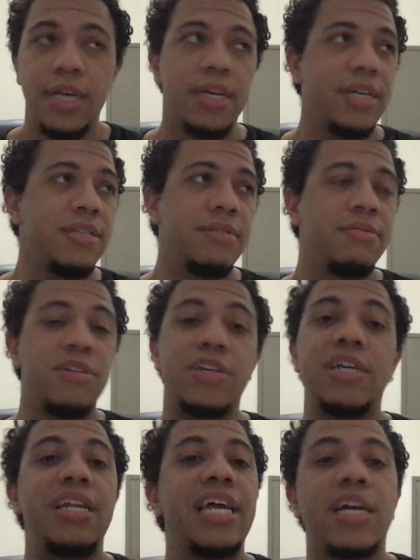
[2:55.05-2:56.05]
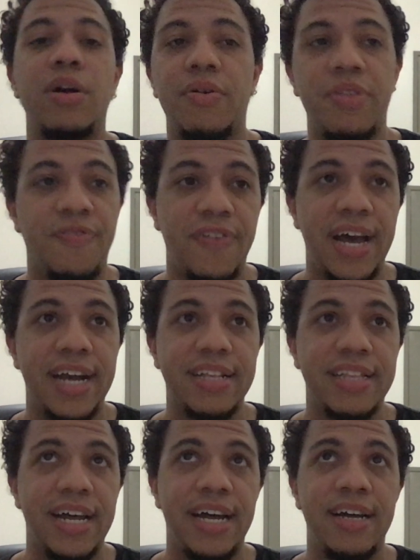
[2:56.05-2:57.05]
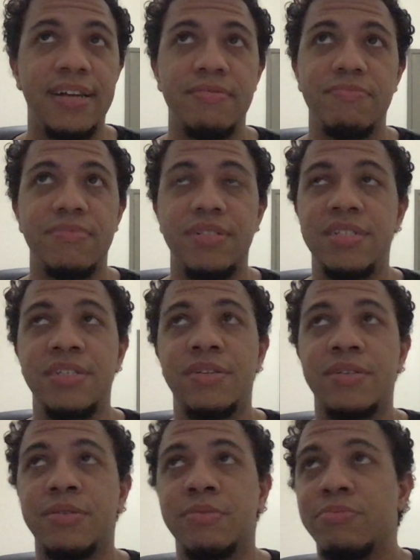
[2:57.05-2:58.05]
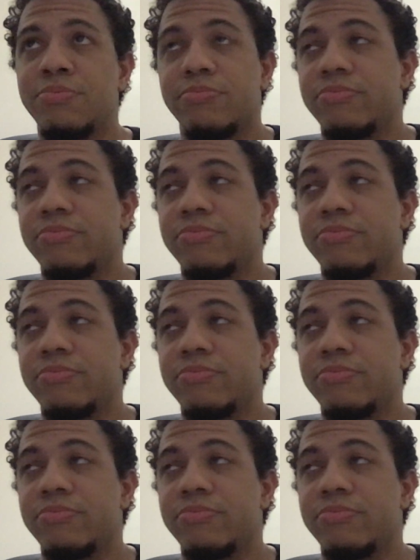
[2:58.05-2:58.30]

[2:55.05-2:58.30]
You're gonna let go of the fact that you know.